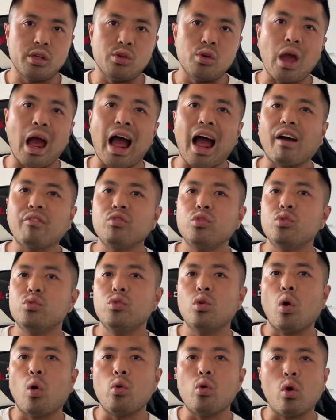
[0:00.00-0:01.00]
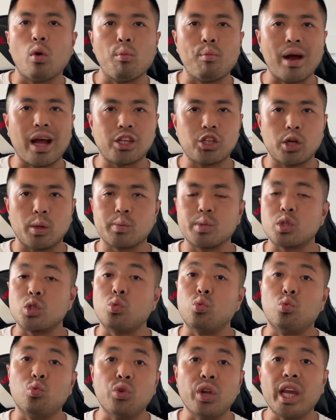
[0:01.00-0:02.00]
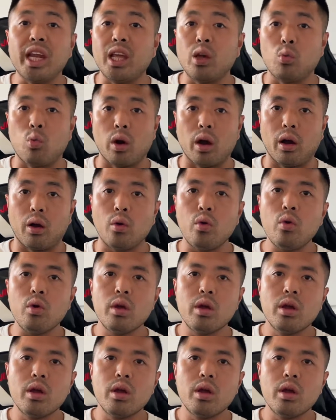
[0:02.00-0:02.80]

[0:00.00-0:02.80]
You have to know your matchups really well,